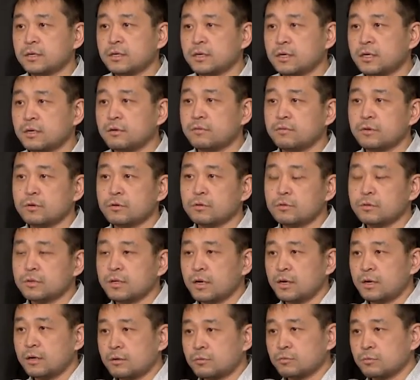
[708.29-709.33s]
give you
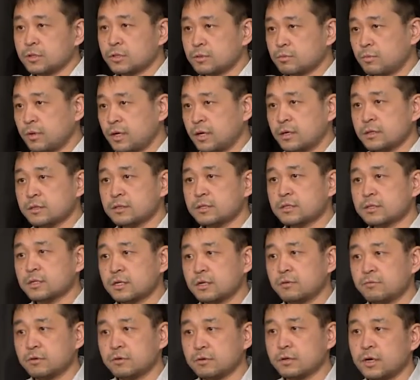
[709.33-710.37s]
the response,
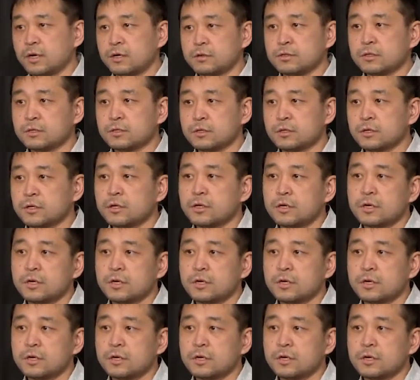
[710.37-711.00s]
give you the answer